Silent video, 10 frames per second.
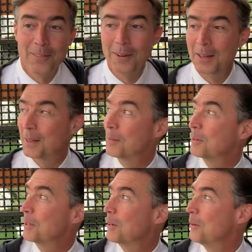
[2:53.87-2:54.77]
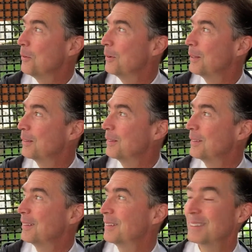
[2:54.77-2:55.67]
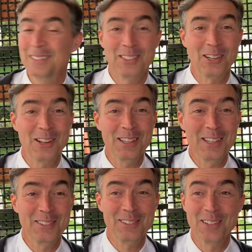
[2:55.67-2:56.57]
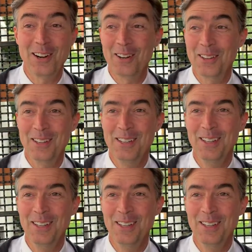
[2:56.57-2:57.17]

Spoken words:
Right, here we go. The trolley has started.